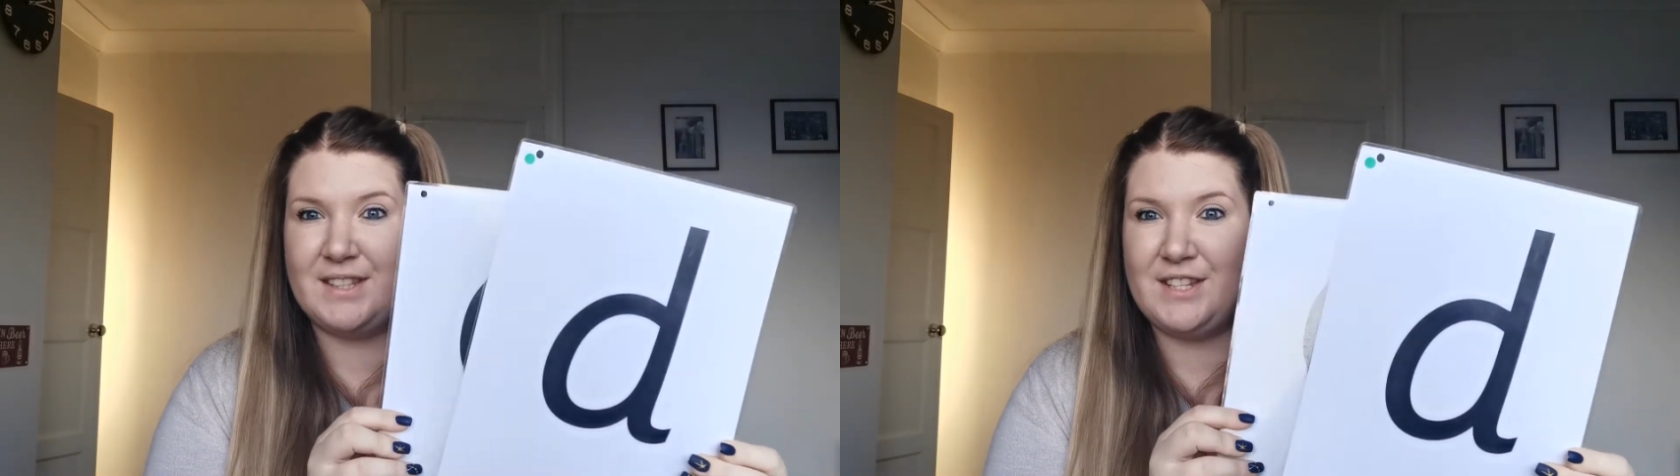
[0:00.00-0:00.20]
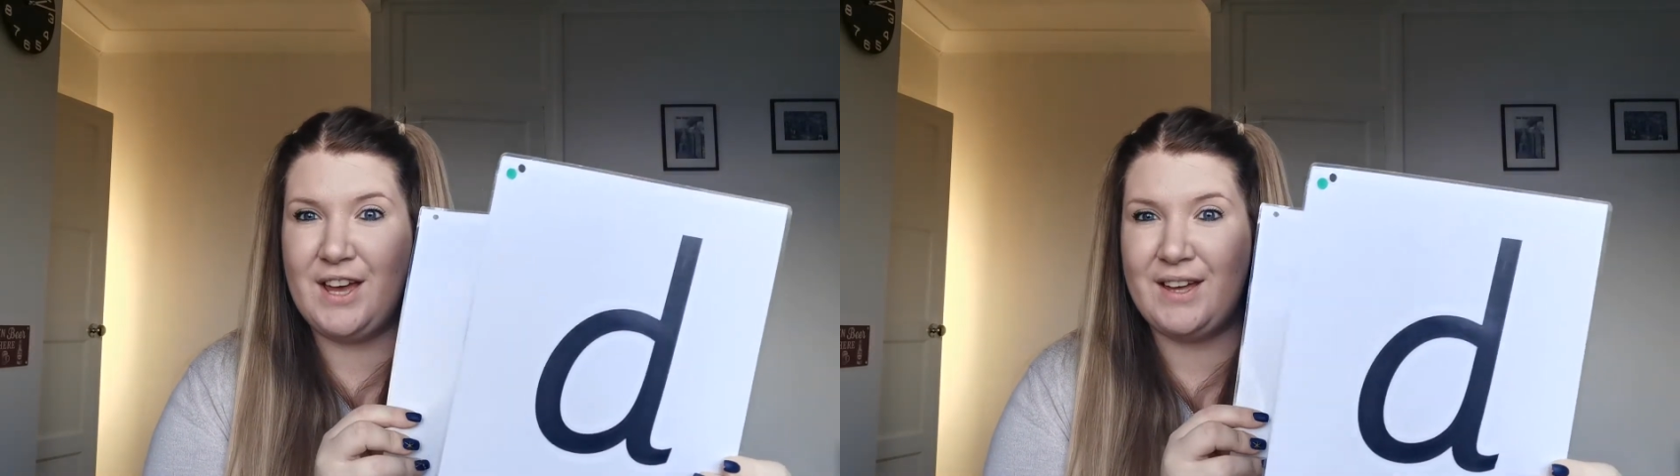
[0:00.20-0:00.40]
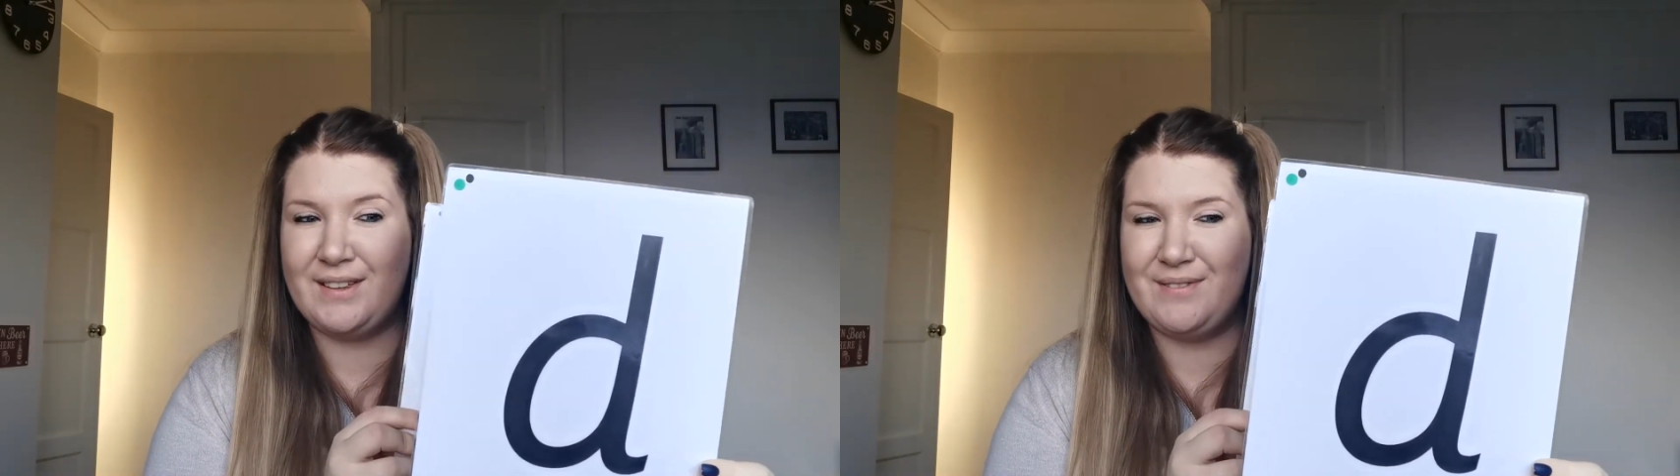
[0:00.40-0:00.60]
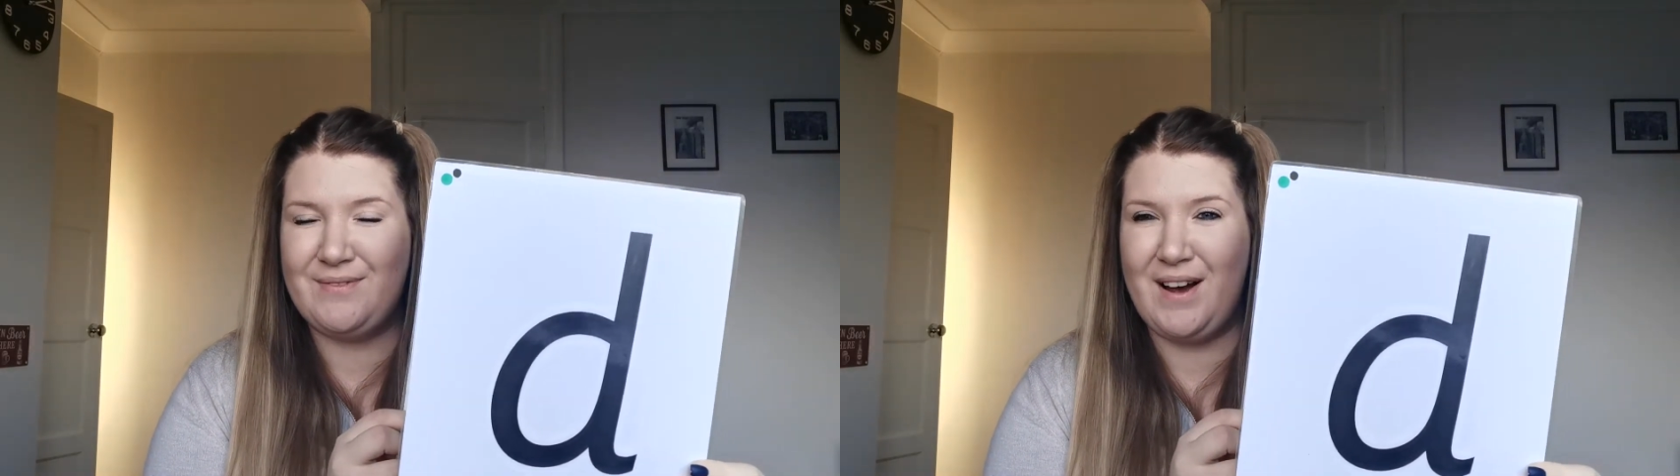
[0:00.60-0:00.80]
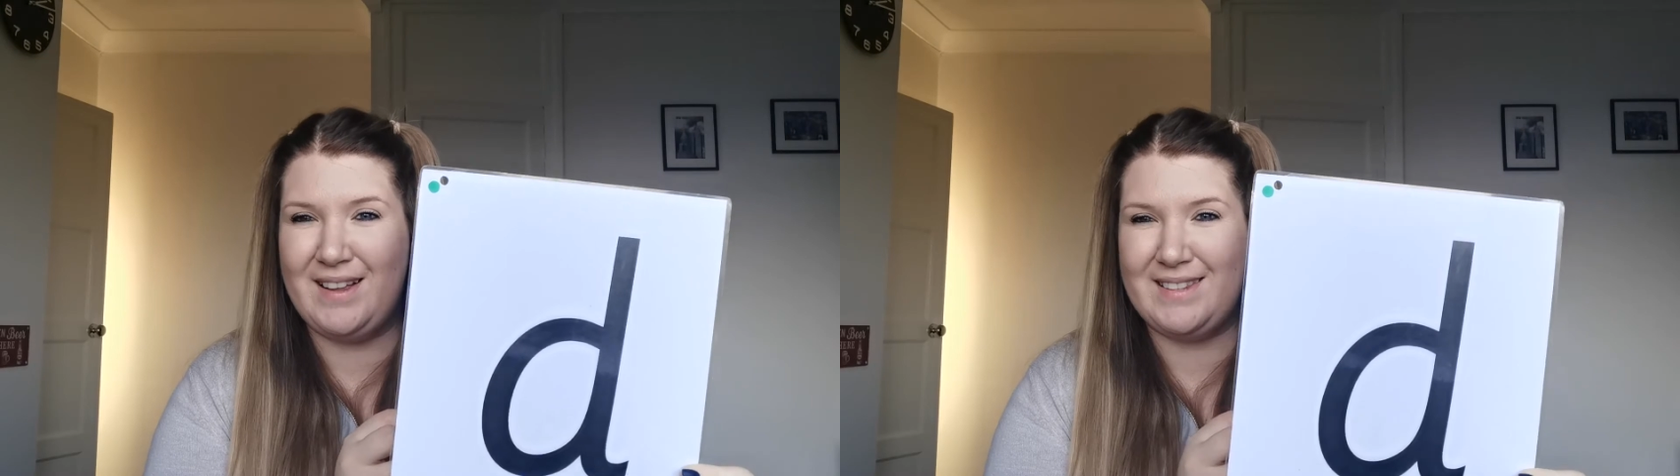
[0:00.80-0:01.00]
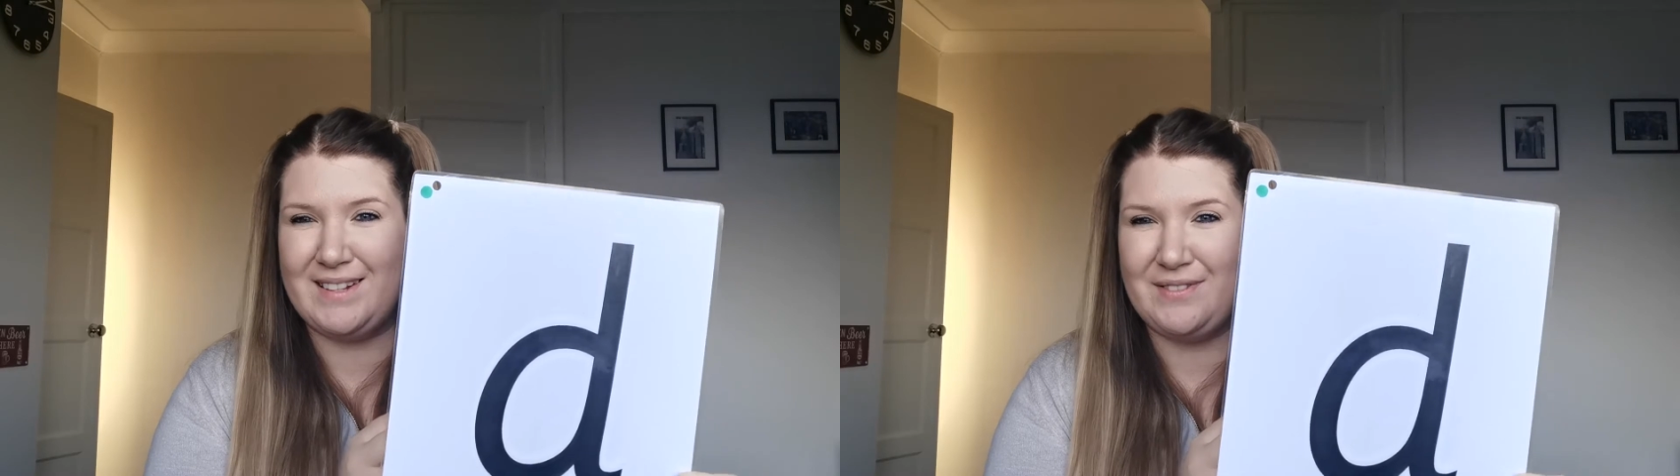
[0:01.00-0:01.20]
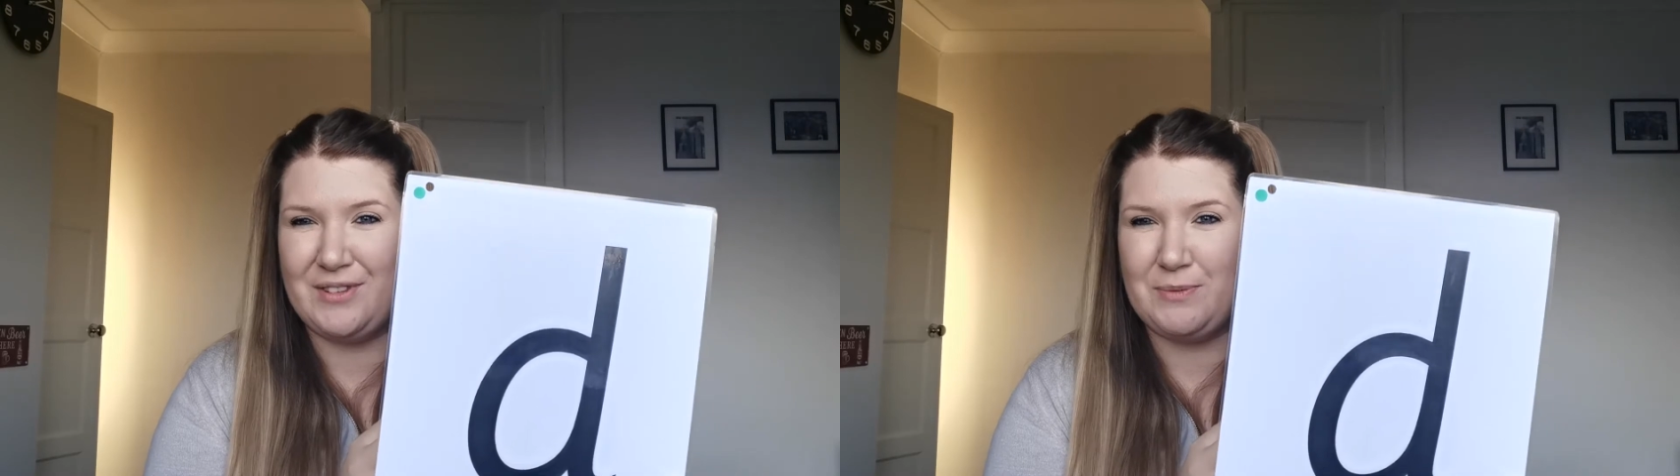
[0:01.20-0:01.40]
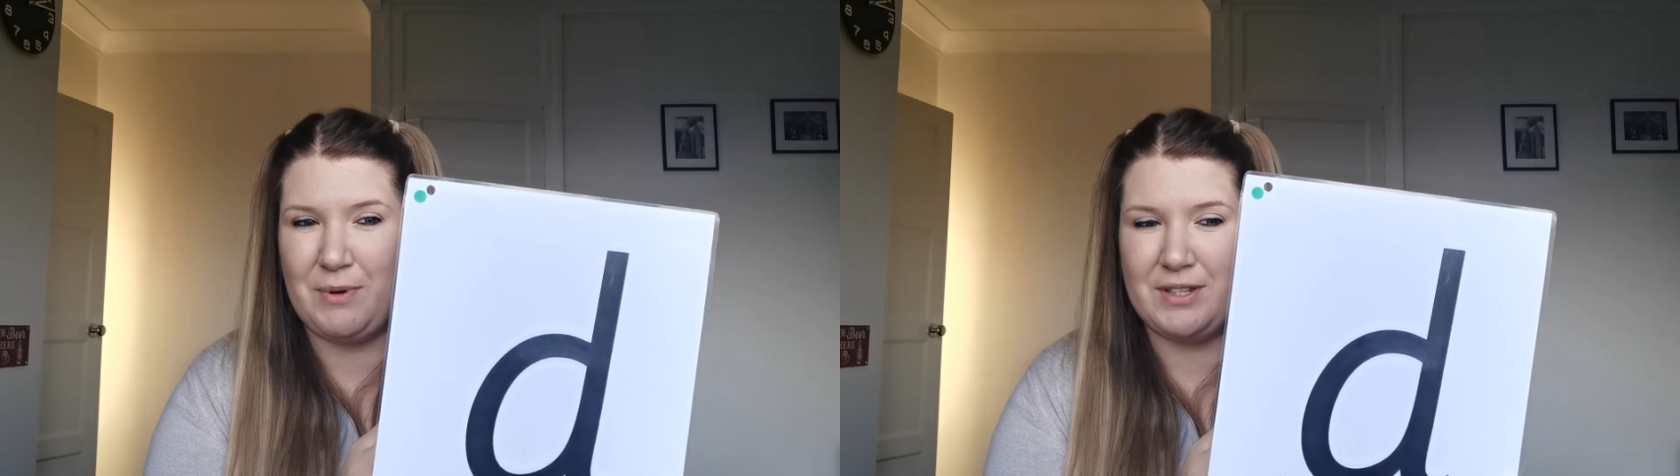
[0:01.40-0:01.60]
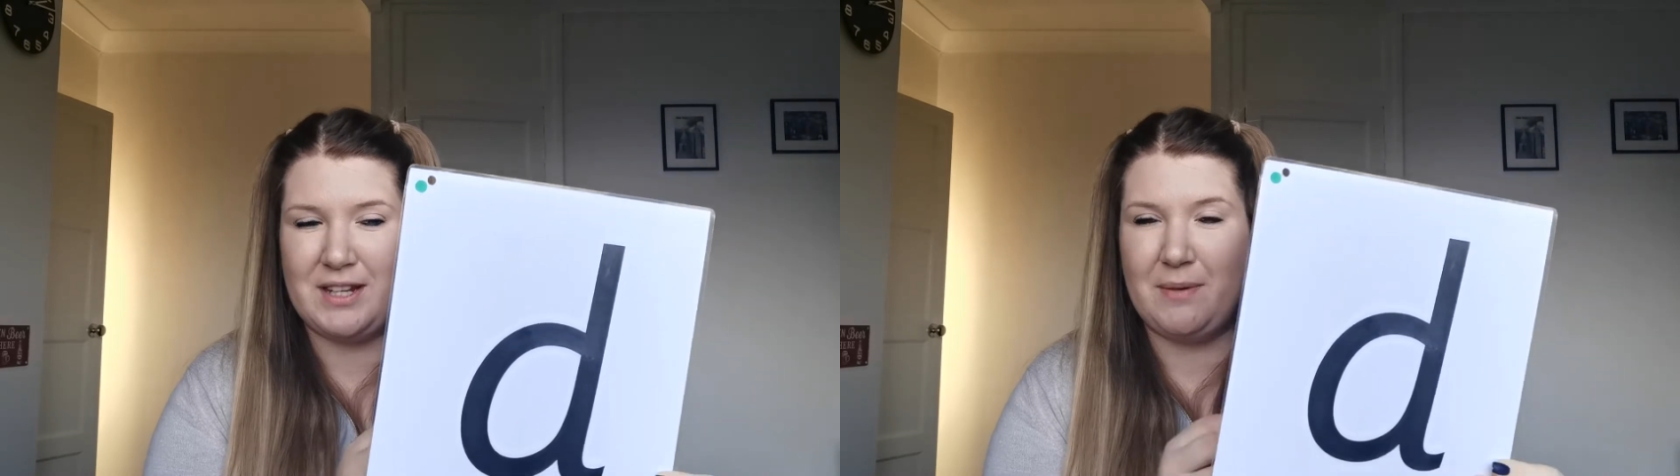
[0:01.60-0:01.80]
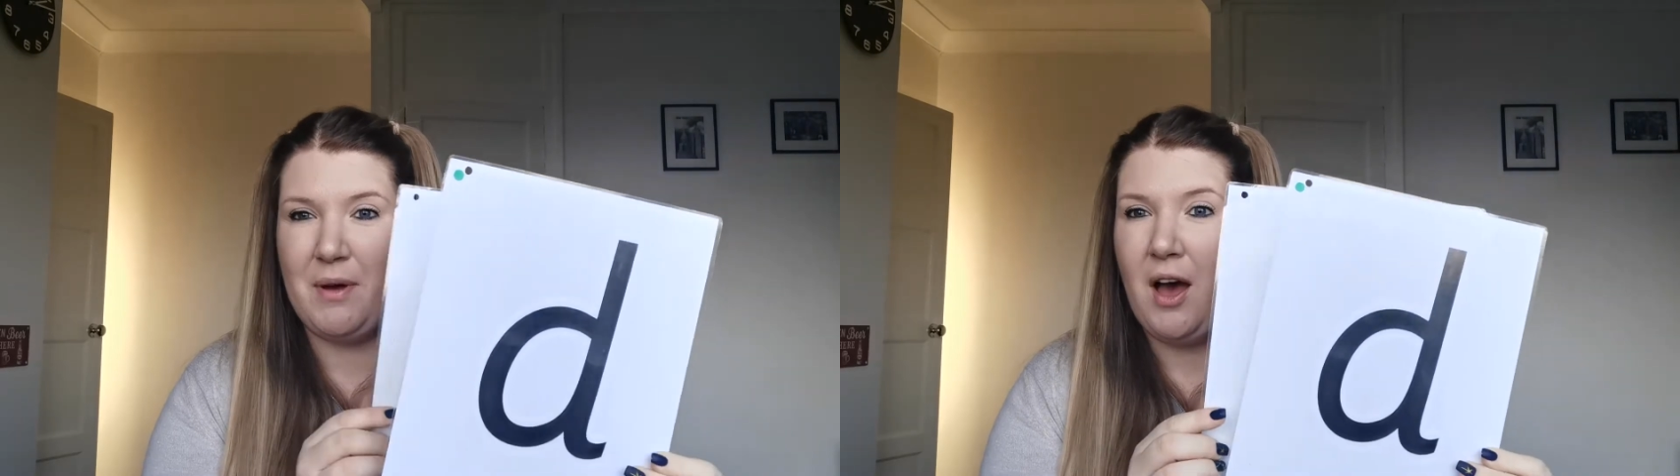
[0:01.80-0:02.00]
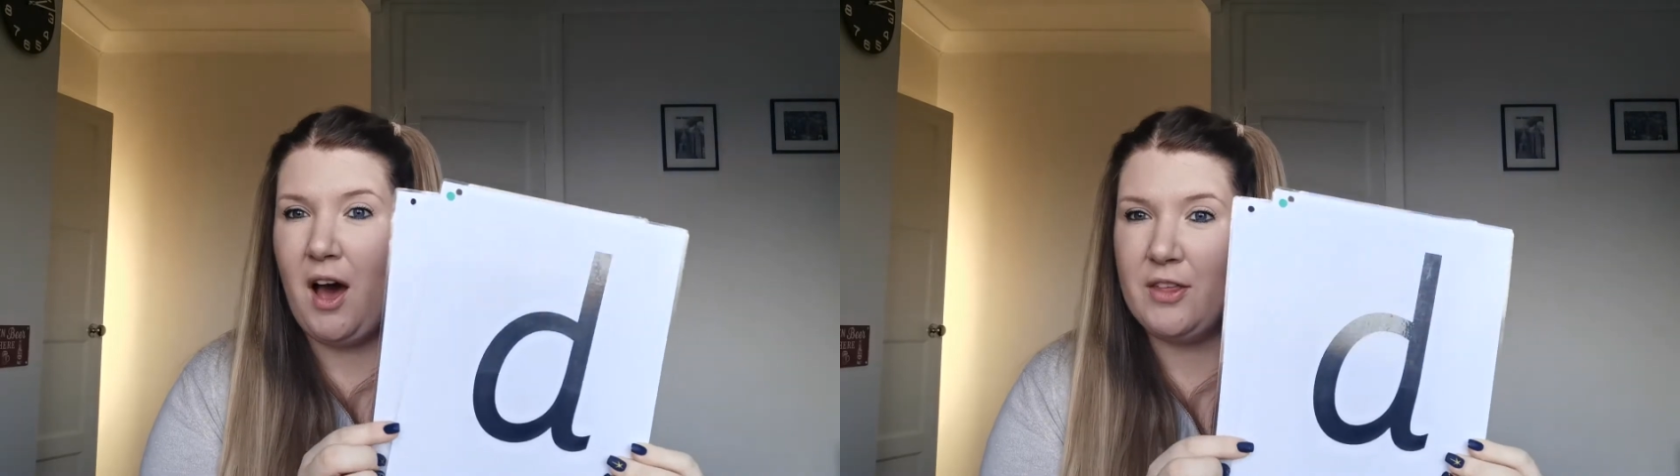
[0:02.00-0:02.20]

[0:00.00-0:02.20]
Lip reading: D. Well done if you spotted him.